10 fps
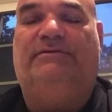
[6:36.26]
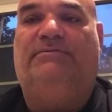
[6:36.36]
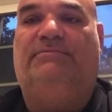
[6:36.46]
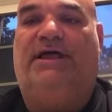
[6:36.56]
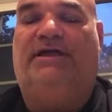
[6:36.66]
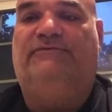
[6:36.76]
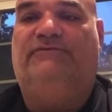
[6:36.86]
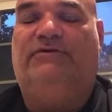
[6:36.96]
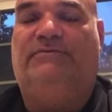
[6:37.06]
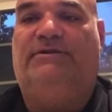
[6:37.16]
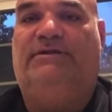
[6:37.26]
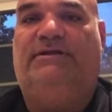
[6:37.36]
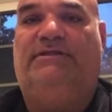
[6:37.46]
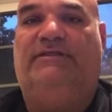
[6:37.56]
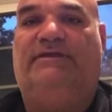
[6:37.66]
are, are blocking for him and,
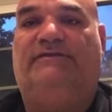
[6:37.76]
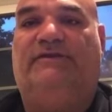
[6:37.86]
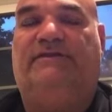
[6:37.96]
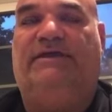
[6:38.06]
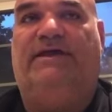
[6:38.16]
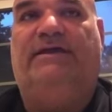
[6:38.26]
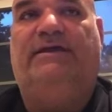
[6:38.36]
and things like that